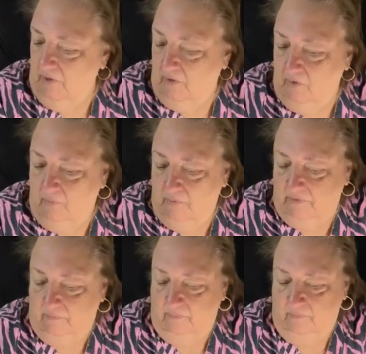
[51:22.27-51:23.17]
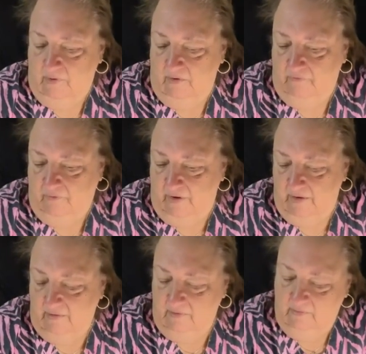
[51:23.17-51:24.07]
I'm gonna go with my
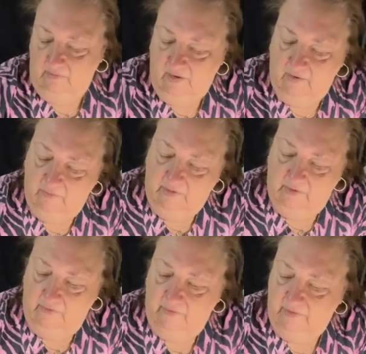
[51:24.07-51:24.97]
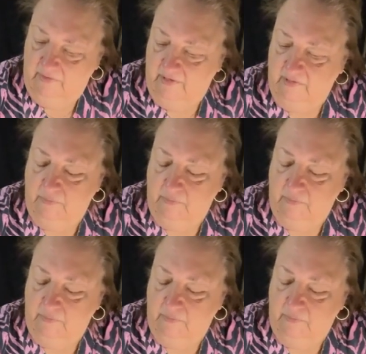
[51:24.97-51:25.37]
friend out here.